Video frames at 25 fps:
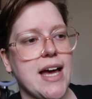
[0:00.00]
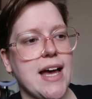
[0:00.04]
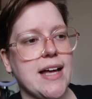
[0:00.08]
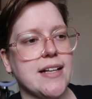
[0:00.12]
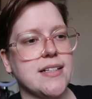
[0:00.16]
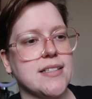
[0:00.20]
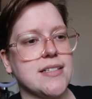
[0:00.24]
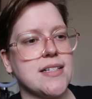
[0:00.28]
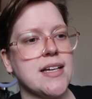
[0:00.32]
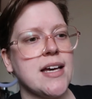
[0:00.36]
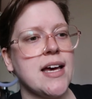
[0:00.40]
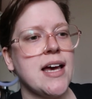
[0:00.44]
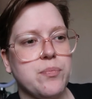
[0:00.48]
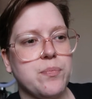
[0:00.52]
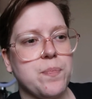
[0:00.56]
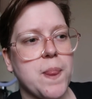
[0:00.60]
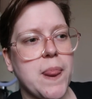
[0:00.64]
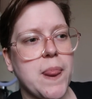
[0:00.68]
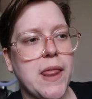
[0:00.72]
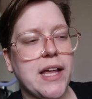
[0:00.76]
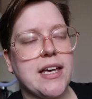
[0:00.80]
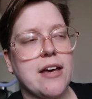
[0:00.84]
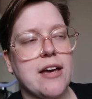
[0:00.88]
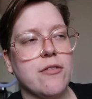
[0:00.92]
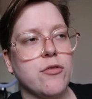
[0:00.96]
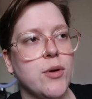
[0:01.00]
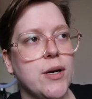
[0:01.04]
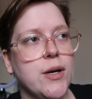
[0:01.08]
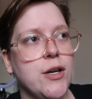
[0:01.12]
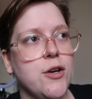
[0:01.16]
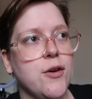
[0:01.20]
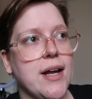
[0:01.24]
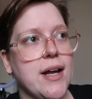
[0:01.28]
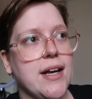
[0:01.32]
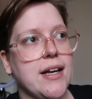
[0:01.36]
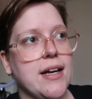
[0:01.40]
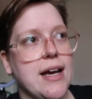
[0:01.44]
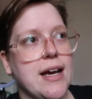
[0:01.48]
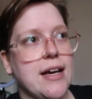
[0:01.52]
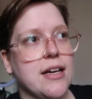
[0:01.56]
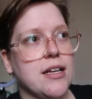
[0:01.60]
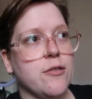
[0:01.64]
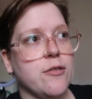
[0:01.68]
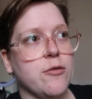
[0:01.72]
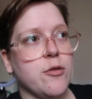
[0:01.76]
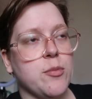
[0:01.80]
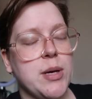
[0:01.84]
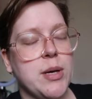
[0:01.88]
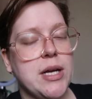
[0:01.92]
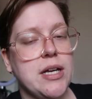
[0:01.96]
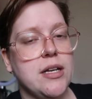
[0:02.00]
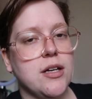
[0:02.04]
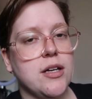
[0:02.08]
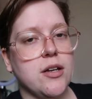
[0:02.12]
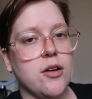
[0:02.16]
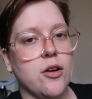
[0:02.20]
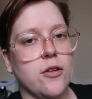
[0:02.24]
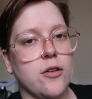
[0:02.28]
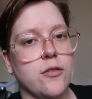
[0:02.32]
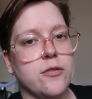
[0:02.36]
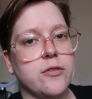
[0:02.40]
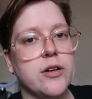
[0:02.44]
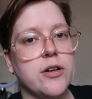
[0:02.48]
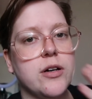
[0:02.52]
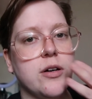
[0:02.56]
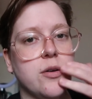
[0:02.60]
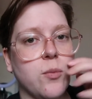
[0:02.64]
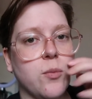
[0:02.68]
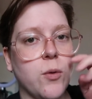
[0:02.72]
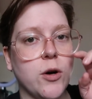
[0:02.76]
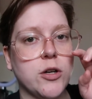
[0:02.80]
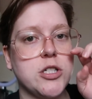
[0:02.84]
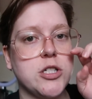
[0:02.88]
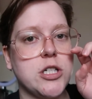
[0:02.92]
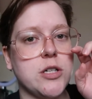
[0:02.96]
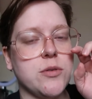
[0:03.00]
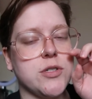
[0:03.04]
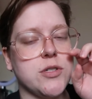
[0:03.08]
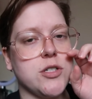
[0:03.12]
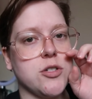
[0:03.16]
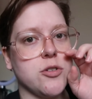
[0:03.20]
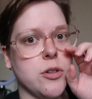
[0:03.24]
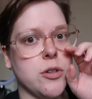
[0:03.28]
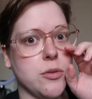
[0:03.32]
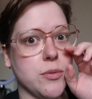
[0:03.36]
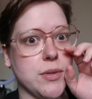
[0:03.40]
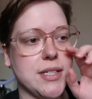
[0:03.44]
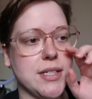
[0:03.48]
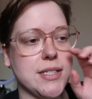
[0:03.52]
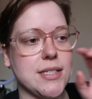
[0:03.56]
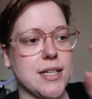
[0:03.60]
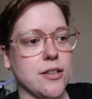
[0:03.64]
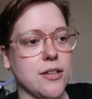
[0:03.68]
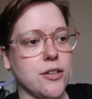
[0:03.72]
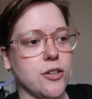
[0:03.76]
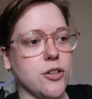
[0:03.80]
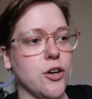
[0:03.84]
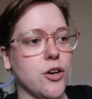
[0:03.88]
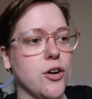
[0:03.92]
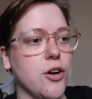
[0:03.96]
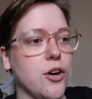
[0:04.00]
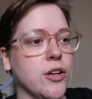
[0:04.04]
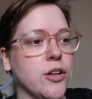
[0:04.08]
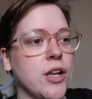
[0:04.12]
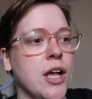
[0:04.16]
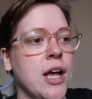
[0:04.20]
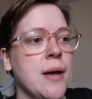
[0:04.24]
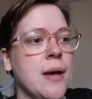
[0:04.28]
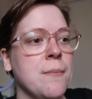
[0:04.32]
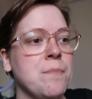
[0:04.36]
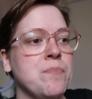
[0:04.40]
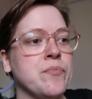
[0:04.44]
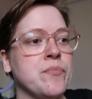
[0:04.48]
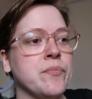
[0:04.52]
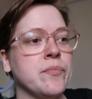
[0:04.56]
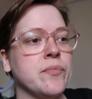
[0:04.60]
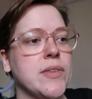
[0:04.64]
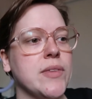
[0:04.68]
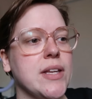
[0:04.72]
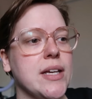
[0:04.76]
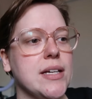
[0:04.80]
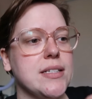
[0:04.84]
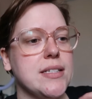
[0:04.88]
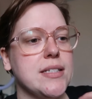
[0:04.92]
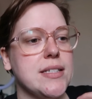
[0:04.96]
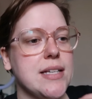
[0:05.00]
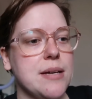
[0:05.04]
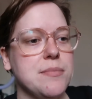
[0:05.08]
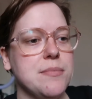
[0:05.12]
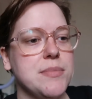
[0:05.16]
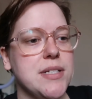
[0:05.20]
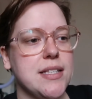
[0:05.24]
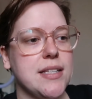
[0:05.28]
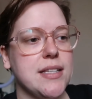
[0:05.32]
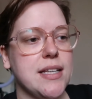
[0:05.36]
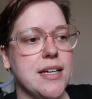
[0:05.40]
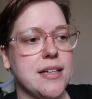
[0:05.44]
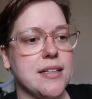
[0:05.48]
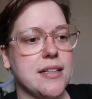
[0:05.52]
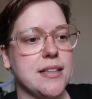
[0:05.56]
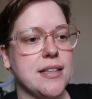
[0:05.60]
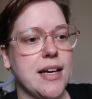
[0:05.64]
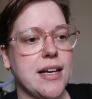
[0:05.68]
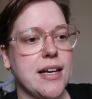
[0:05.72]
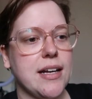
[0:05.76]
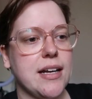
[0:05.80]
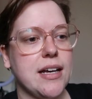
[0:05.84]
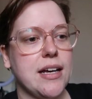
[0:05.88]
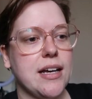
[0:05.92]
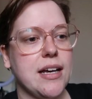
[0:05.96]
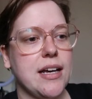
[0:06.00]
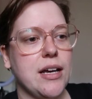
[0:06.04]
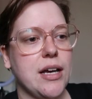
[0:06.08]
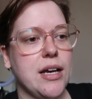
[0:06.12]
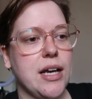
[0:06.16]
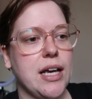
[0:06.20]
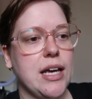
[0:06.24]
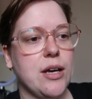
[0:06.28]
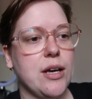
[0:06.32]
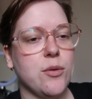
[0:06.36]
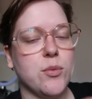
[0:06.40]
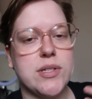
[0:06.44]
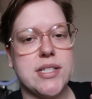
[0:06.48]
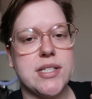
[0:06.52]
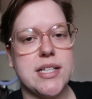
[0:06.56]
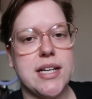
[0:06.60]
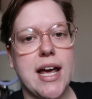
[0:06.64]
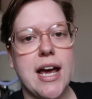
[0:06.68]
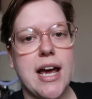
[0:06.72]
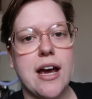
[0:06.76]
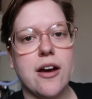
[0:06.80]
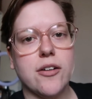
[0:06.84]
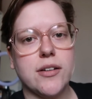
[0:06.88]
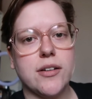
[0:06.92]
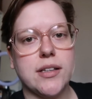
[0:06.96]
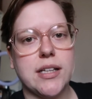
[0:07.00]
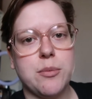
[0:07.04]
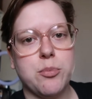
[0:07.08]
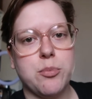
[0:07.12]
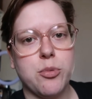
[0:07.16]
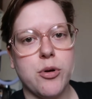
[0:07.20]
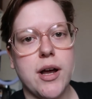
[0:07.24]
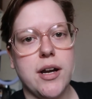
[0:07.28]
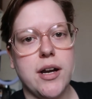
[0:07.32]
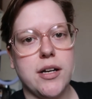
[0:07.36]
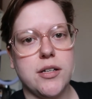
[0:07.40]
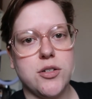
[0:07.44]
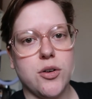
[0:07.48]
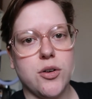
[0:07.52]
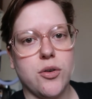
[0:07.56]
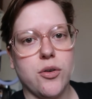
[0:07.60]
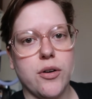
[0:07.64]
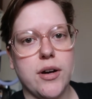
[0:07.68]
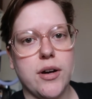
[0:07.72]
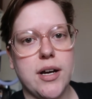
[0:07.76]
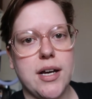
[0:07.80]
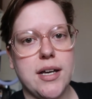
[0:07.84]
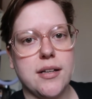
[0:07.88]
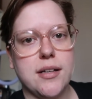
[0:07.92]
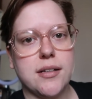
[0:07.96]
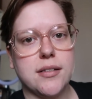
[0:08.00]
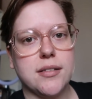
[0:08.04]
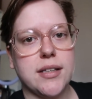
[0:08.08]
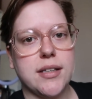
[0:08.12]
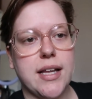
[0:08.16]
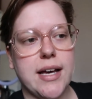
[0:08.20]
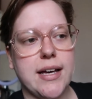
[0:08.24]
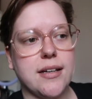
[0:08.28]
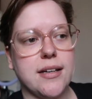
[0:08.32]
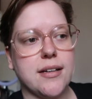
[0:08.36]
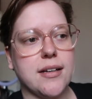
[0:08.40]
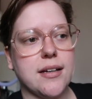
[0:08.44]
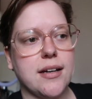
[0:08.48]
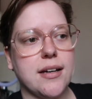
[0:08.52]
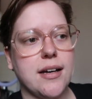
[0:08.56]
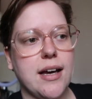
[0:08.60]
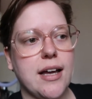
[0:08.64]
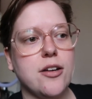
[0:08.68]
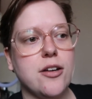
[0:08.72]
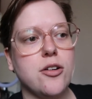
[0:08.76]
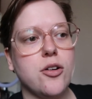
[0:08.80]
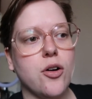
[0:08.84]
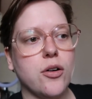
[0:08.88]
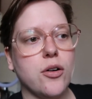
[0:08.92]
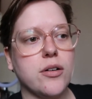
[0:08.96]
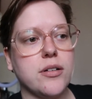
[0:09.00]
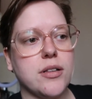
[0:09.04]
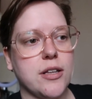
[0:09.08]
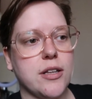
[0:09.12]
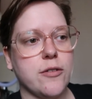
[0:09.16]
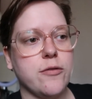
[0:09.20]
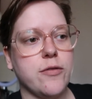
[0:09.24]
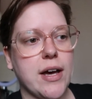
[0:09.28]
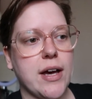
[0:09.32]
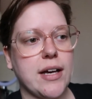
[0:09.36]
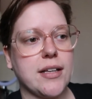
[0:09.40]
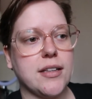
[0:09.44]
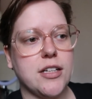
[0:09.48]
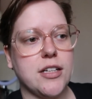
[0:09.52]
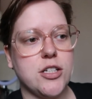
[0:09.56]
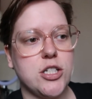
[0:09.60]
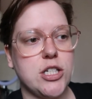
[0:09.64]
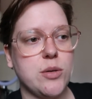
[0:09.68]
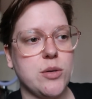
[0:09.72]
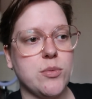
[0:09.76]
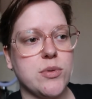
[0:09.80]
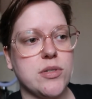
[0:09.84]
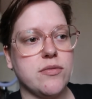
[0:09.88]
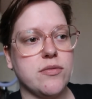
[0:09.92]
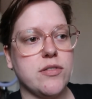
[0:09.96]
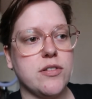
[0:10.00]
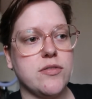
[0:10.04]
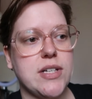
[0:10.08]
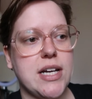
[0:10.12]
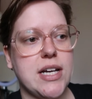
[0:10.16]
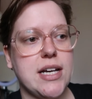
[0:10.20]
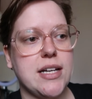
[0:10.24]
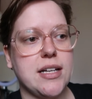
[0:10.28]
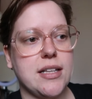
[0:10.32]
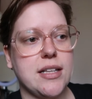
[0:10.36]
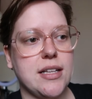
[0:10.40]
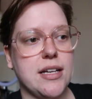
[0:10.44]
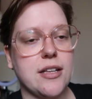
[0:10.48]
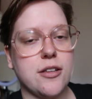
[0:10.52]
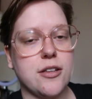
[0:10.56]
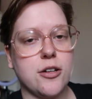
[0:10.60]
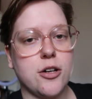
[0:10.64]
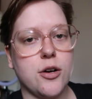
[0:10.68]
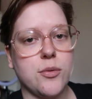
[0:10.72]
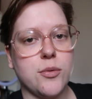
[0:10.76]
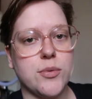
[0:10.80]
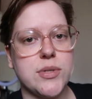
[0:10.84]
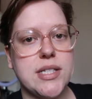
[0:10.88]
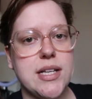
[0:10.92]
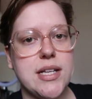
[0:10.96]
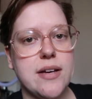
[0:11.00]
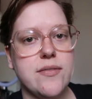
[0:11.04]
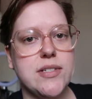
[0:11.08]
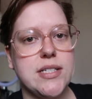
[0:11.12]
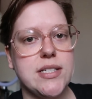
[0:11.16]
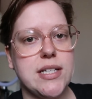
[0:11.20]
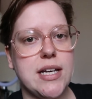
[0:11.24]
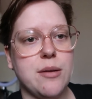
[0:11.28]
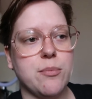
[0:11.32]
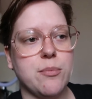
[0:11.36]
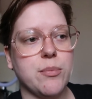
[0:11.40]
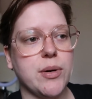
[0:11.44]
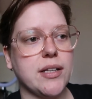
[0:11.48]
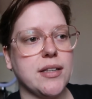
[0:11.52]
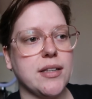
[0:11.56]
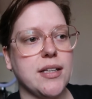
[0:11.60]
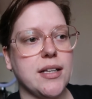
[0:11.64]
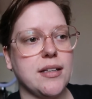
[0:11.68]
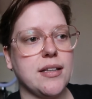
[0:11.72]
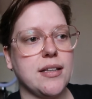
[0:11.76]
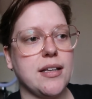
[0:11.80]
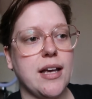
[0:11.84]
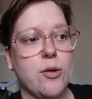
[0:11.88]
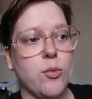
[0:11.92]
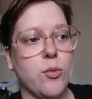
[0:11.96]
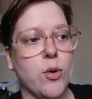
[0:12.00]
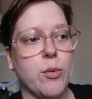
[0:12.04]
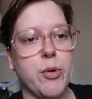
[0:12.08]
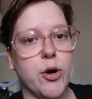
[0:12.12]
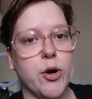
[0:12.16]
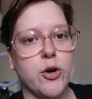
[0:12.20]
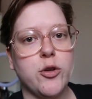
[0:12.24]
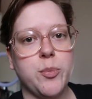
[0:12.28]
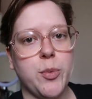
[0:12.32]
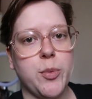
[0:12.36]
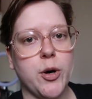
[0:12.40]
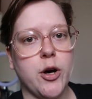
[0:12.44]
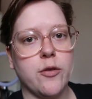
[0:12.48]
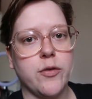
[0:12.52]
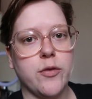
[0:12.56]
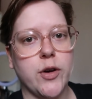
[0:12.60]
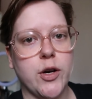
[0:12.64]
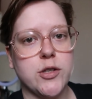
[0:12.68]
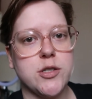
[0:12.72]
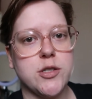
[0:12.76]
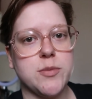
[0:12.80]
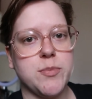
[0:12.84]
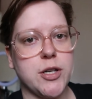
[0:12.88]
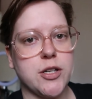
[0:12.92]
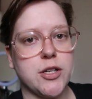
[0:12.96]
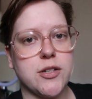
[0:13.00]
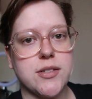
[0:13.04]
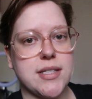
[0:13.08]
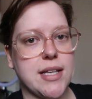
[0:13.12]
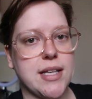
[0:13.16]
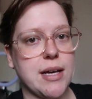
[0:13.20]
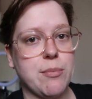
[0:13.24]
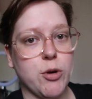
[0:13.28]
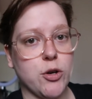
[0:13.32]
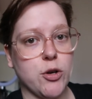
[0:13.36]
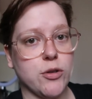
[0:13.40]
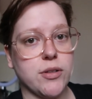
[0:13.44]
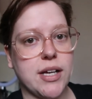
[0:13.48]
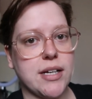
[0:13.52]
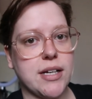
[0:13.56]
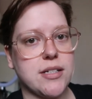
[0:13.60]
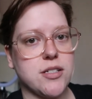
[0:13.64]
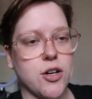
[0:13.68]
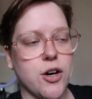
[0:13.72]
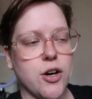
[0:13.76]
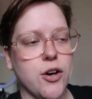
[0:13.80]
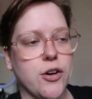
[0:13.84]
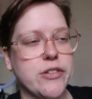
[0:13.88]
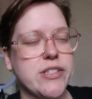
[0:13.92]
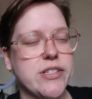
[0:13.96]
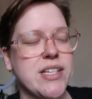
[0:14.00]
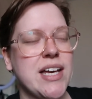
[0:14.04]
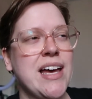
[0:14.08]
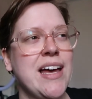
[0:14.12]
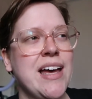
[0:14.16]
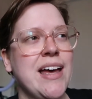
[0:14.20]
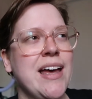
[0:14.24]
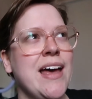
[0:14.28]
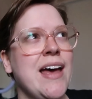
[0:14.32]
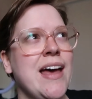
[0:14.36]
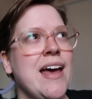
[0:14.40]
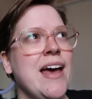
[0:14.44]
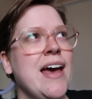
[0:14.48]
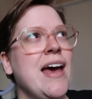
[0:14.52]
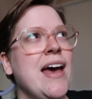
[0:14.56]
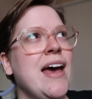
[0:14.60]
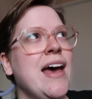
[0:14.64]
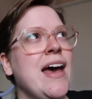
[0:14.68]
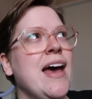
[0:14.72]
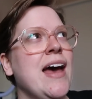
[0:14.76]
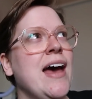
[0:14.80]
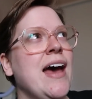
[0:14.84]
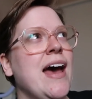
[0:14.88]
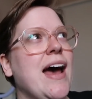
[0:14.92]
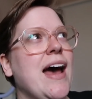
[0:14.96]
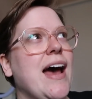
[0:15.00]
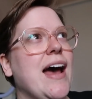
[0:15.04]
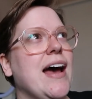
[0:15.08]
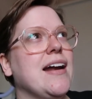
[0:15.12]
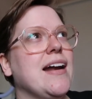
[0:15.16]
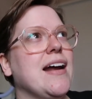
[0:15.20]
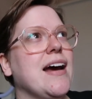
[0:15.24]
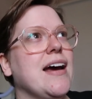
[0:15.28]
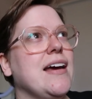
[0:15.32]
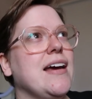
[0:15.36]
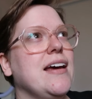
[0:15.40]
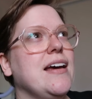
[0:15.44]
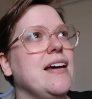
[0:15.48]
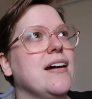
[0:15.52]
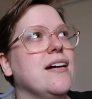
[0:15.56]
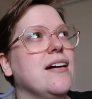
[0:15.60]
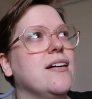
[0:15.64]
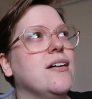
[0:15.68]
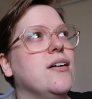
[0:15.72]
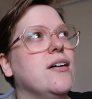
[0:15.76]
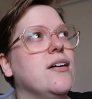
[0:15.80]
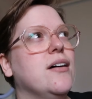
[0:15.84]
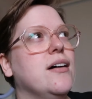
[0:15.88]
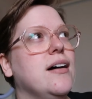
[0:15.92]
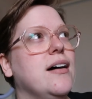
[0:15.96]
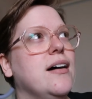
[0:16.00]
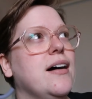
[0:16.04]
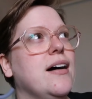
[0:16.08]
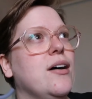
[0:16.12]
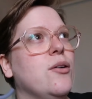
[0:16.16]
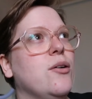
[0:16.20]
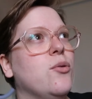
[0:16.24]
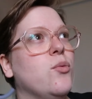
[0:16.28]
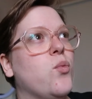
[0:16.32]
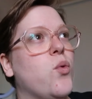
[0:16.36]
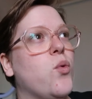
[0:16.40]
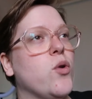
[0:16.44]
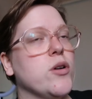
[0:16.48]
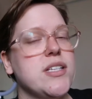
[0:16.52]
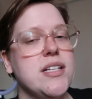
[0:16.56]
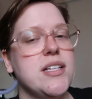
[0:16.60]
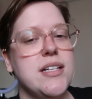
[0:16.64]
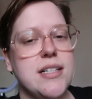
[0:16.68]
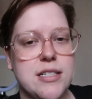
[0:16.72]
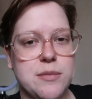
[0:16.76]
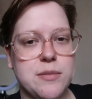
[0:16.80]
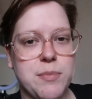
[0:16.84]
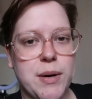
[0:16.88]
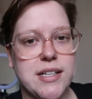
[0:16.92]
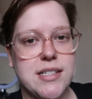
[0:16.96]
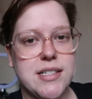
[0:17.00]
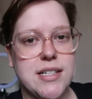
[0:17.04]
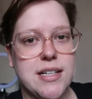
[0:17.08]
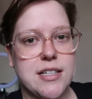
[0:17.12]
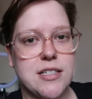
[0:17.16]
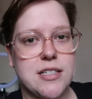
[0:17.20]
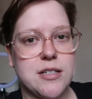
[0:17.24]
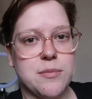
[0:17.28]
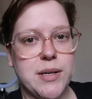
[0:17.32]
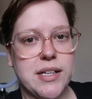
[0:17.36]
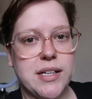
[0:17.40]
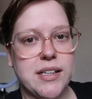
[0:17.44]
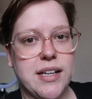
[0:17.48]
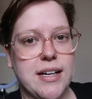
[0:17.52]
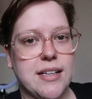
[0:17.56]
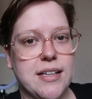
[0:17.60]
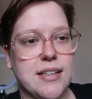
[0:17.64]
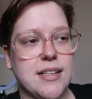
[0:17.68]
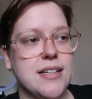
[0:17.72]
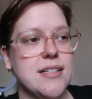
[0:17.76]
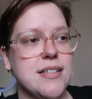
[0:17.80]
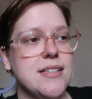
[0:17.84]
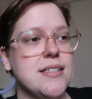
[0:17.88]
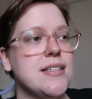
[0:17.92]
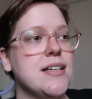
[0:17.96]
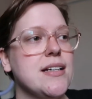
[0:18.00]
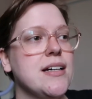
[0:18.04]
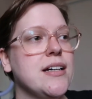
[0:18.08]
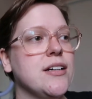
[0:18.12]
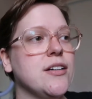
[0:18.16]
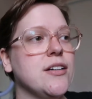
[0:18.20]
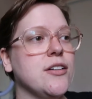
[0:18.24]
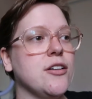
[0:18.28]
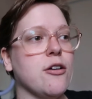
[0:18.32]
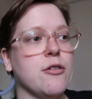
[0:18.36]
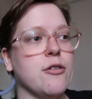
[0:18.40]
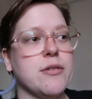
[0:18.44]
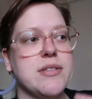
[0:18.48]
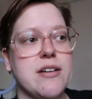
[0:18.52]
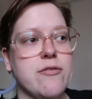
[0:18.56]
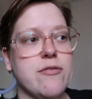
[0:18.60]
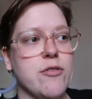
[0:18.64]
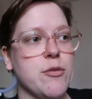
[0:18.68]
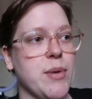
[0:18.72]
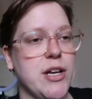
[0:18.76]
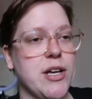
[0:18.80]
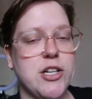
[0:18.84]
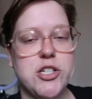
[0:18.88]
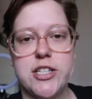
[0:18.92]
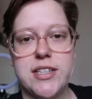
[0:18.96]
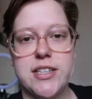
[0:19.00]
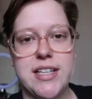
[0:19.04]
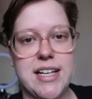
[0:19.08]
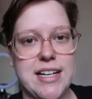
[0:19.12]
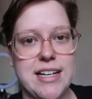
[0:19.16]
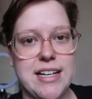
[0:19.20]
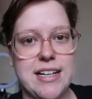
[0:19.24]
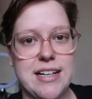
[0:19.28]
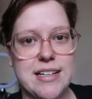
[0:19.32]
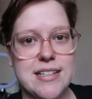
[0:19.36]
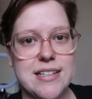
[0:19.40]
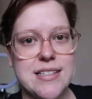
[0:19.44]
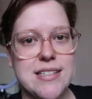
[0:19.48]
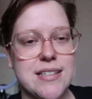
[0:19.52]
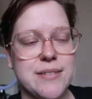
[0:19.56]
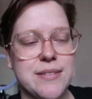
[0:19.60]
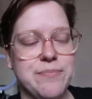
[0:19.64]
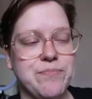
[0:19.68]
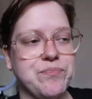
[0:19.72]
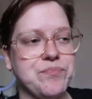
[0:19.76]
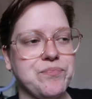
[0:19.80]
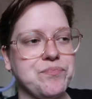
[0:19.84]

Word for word: And like everyone who had a negative opinion of what she was doing with this other girl seemed to think that it, it, was inherently predatory like and not the fact that she was 15 and the other girl was 17 but that they were both perverts because they both liked girls and I wasn't expecting it to be like this no one's ever mentioned that it is